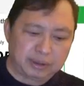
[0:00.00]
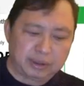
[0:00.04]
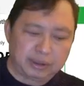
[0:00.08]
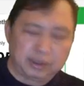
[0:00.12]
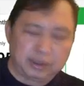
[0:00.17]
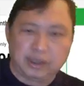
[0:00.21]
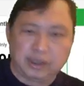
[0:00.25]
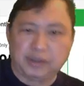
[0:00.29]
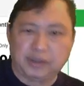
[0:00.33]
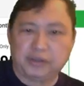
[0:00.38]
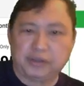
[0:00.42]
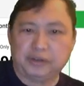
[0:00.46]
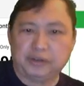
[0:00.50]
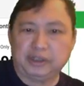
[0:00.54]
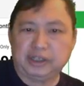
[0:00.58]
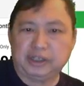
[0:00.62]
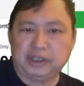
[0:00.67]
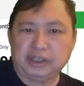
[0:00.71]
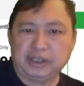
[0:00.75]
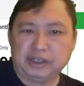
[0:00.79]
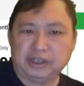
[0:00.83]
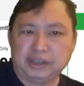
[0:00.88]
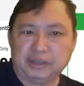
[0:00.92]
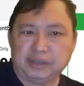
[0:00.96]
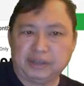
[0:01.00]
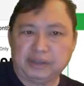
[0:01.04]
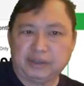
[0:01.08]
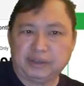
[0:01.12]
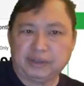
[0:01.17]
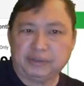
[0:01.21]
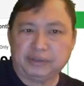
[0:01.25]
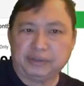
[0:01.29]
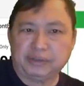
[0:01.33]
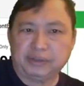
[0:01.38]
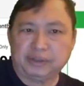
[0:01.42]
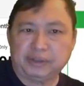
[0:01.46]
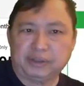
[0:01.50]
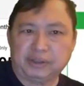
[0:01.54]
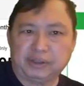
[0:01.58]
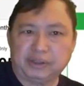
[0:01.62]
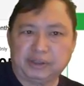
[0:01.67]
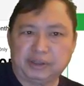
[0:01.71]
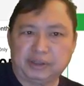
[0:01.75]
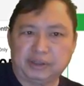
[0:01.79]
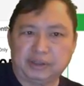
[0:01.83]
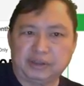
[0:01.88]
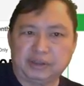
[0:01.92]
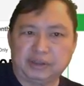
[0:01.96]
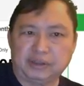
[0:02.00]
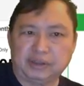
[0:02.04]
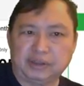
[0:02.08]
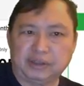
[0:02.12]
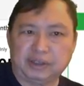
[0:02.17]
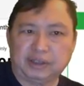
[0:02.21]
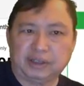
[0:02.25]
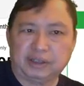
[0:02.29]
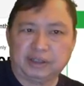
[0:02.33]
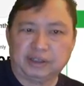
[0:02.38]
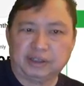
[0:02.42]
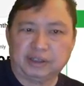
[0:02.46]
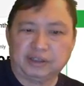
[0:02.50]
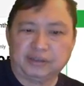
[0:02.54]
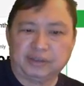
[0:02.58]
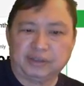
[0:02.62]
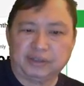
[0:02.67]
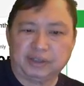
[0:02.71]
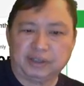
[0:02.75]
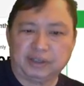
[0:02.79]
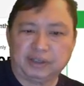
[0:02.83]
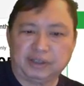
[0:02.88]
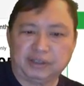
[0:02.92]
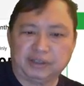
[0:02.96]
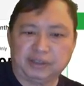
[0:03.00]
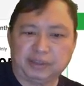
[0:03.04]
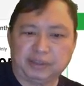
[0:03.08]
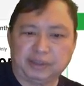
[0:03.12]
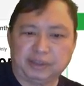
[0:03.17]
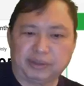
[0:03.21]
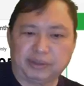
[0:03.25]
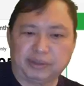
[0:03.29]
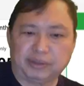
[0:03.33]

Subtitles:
$39.95 a year. It's very inexpensive.